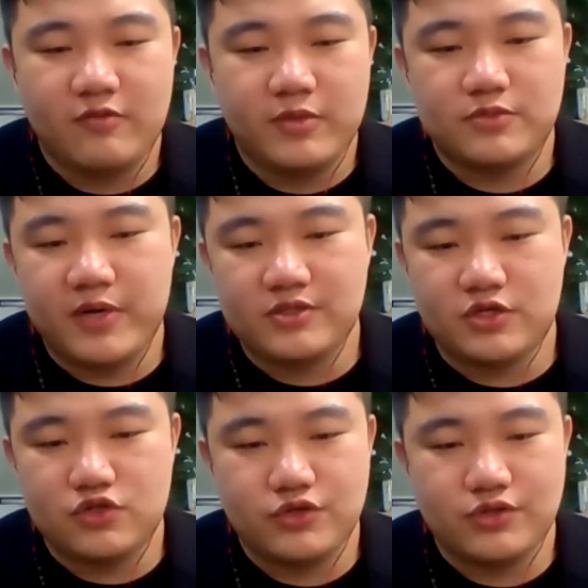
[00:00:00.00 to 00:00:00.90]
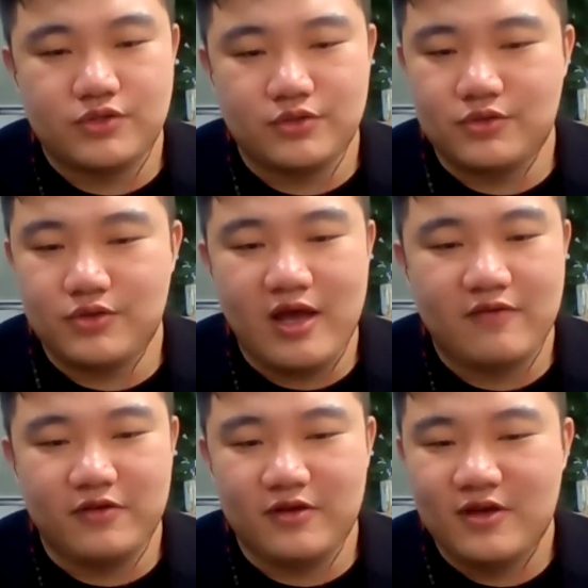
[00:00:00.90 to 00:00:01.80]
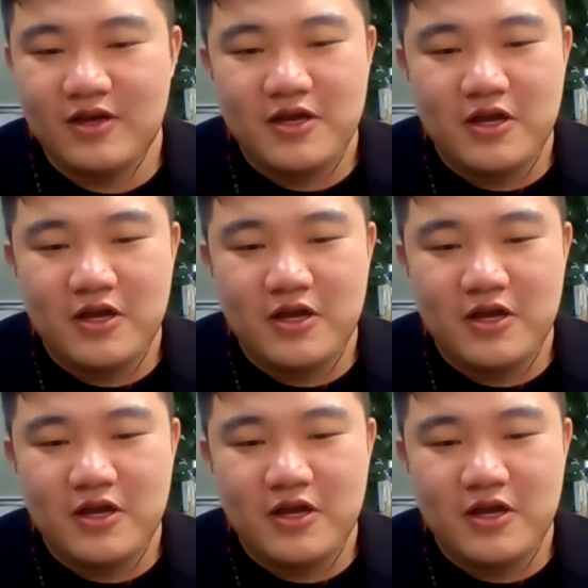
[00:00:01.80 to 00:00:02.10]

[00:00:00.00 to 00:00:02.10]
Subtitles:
government's best interest to have